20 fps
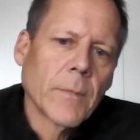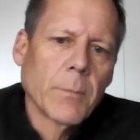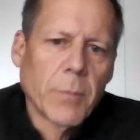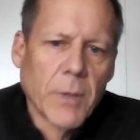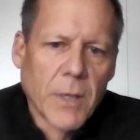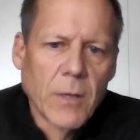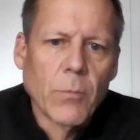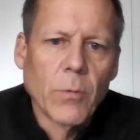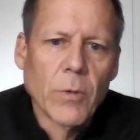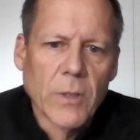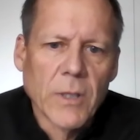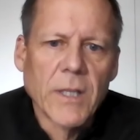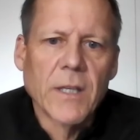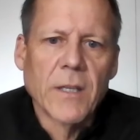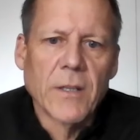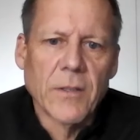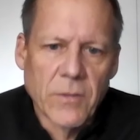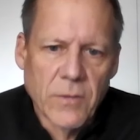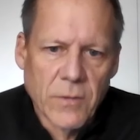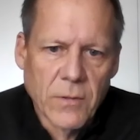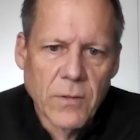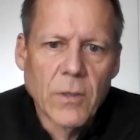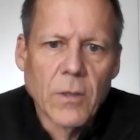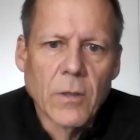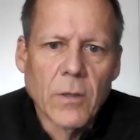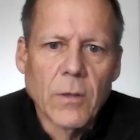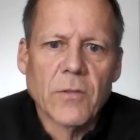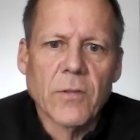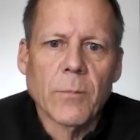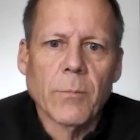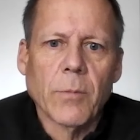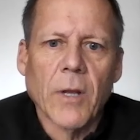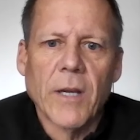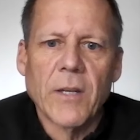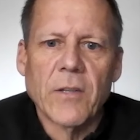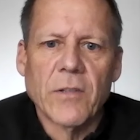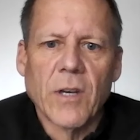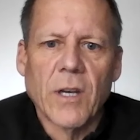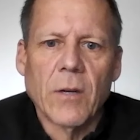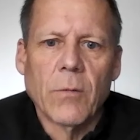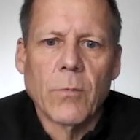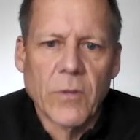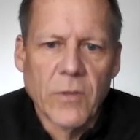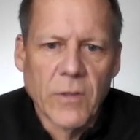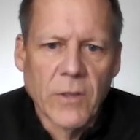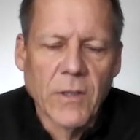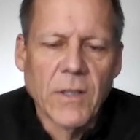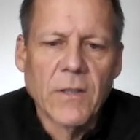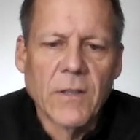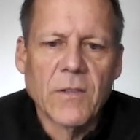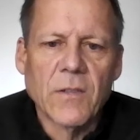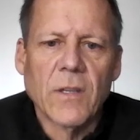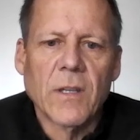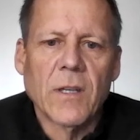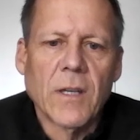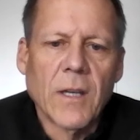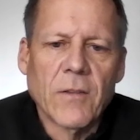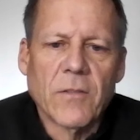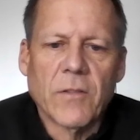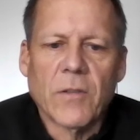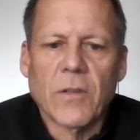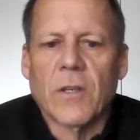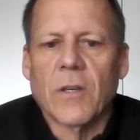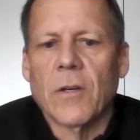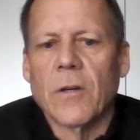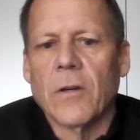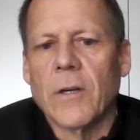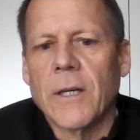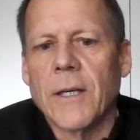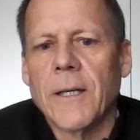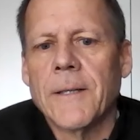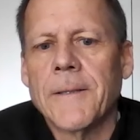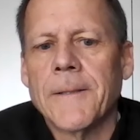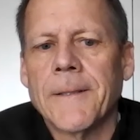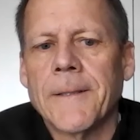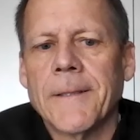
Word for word: but it really is your supply chain resiliency and security.